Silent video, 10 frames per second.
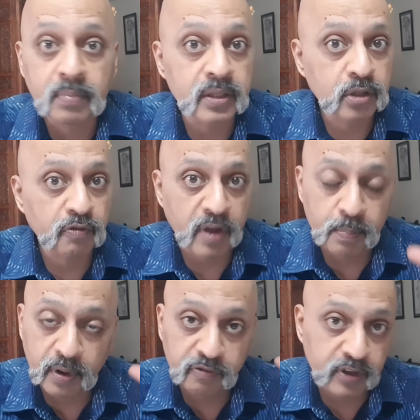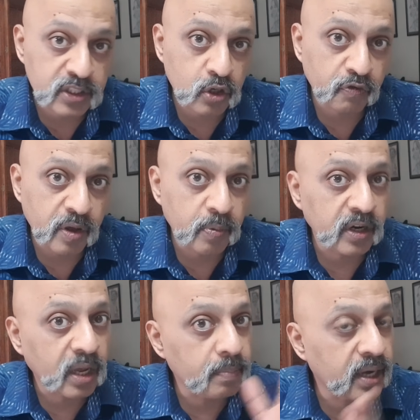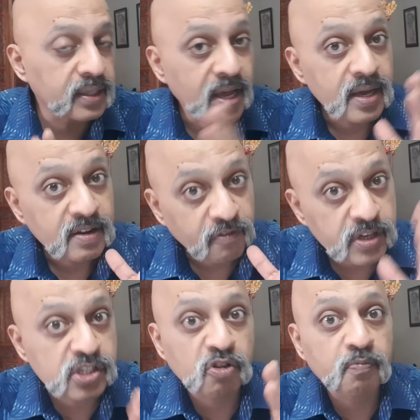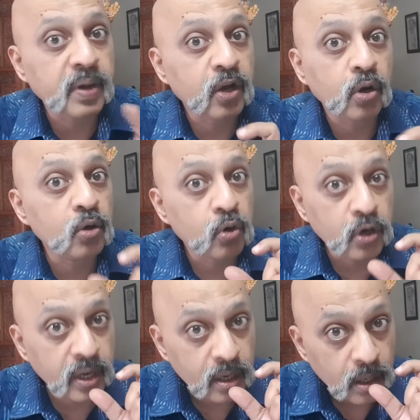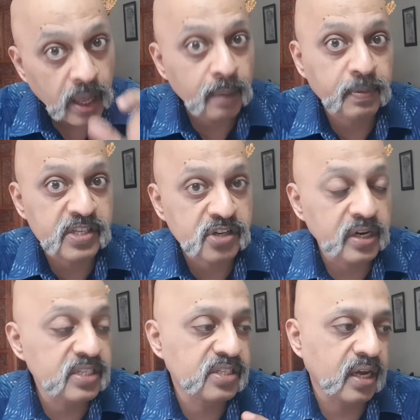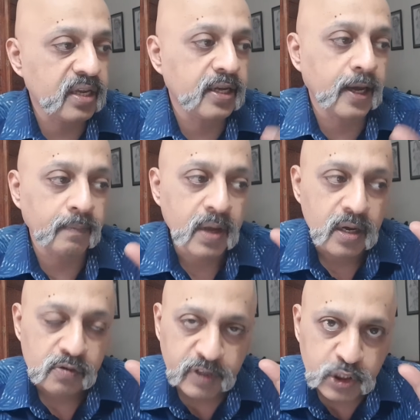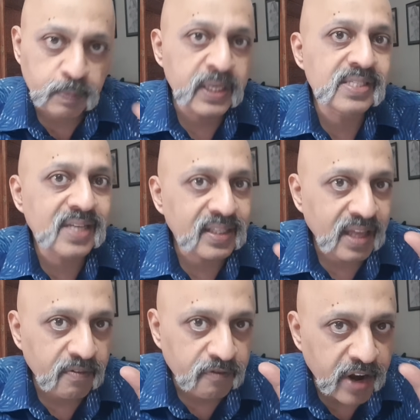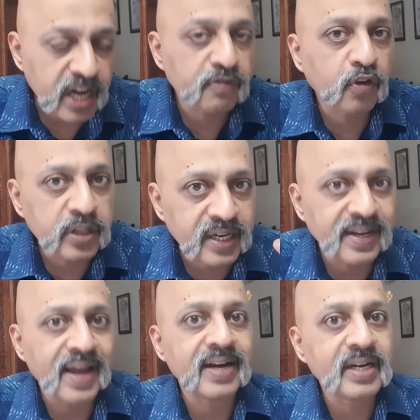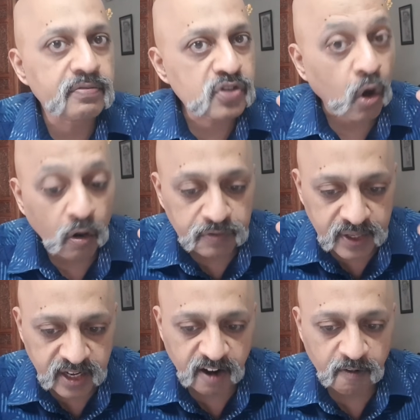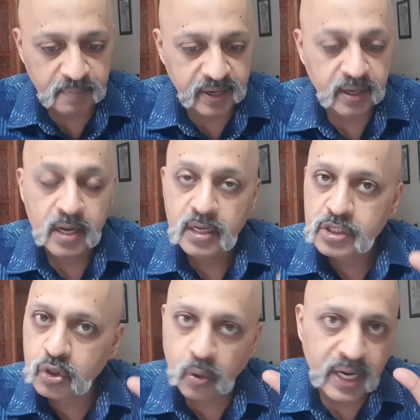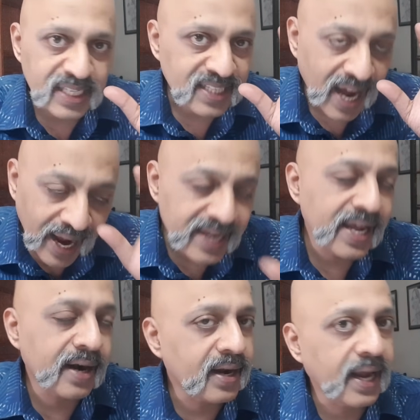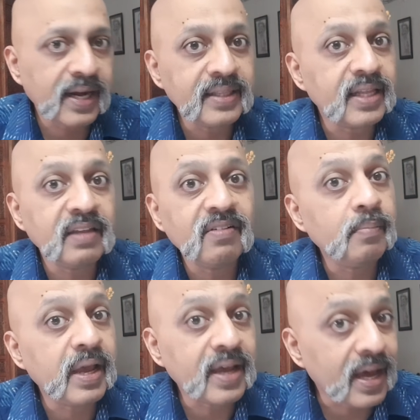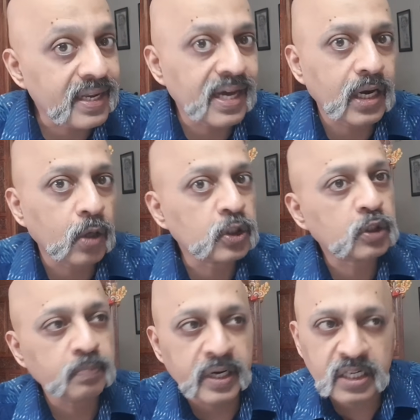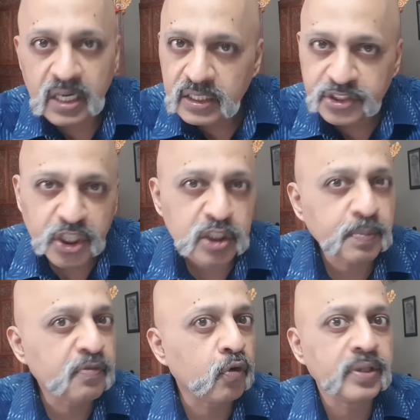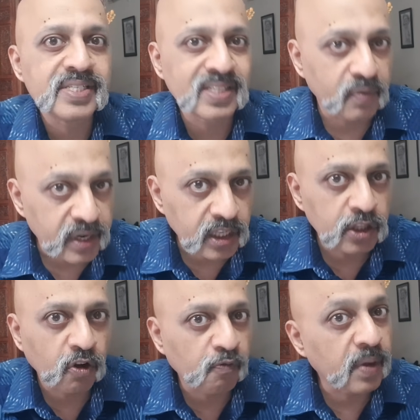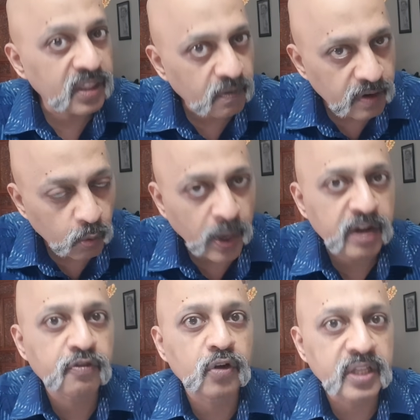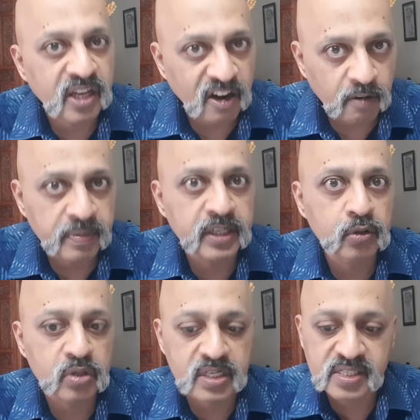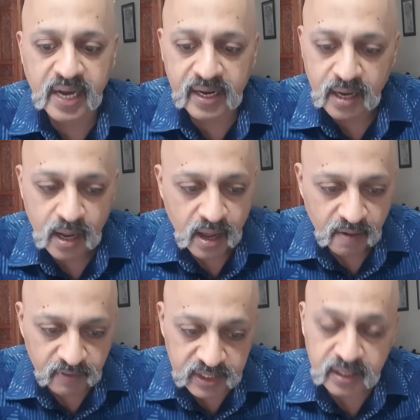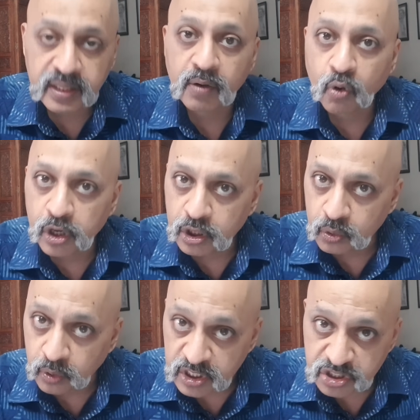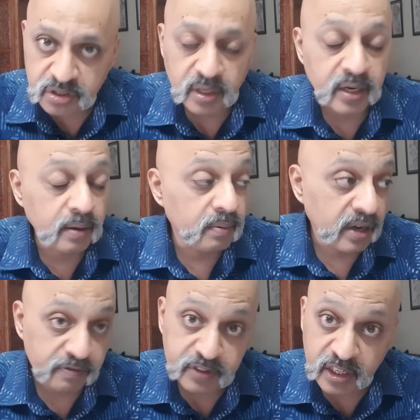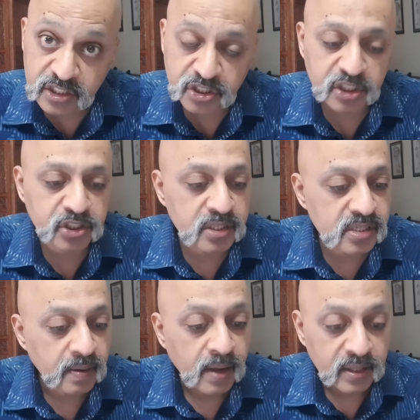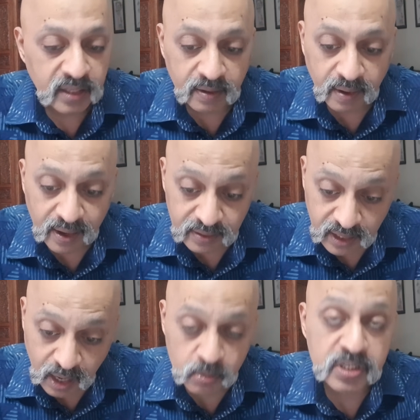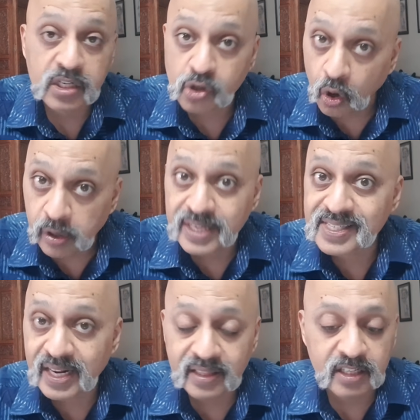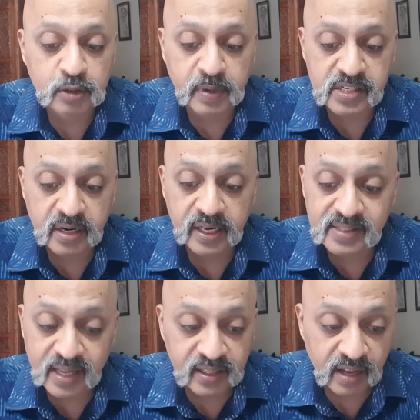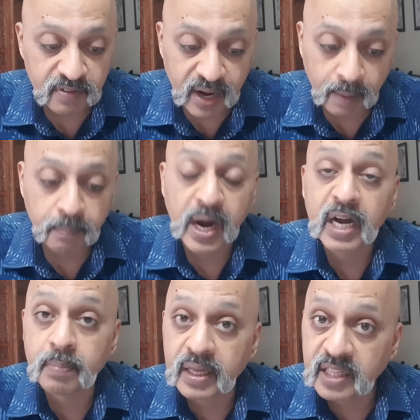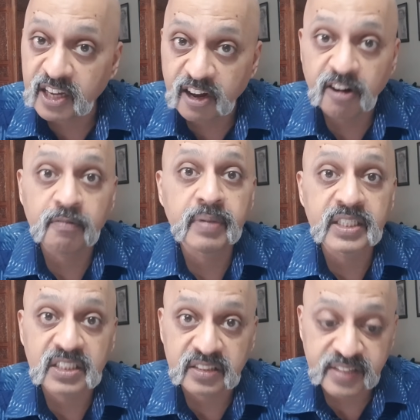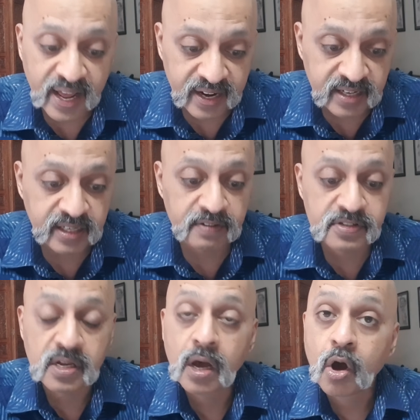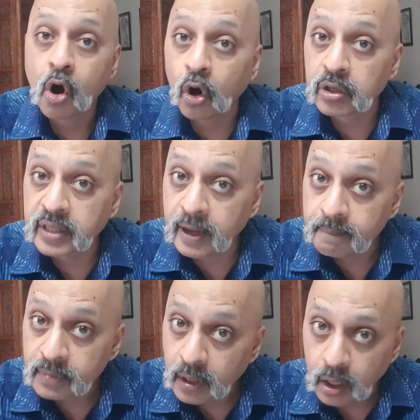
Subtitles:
month of April. 1st of April ke baad, 1st of May ko hi unhone ek press release jari kiya, which means that they wait for the directives of the government. So, it's highly unlikely that they will make any announcement just before the 17th of May. They will wait for the government to decide whether they're going to lift the restrictions. The council has already said in this press release that they will abide by the government's directives on the